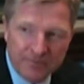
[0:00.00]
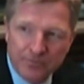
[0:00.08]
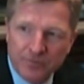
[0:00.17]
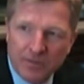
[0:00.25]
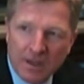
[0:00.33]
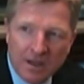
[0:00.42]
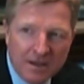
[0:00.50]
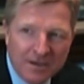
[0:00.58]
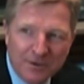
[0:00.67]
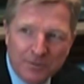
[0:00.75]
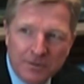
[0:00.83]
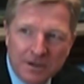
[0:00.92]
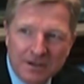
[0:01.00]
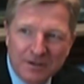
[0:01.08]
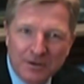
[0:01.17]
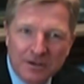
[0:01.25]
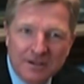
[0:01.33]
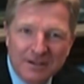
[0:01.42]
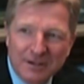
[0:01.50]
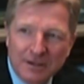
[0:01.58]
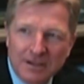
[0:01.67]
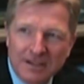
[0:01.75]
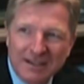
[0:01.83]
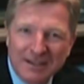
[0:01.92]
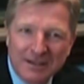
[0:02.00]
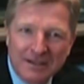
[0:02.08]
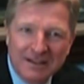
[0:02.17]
Arlington and make a big interchange.